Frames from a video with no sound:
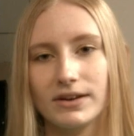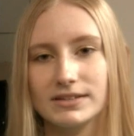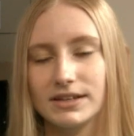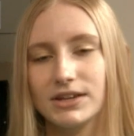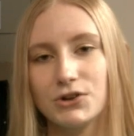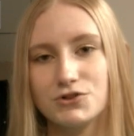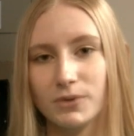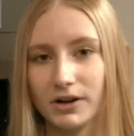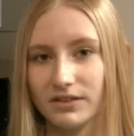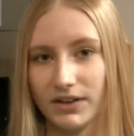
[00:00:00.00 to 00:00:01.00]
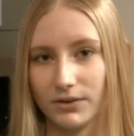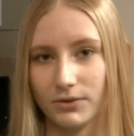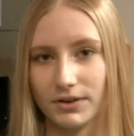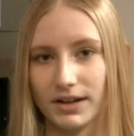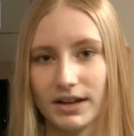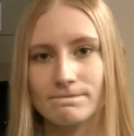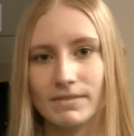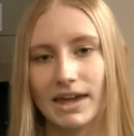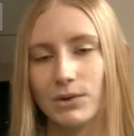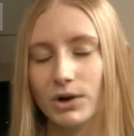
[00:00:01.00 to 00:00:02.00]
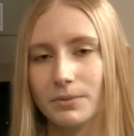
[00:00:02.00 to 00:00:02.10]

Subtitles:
is a huge part of inquiry. Inquiry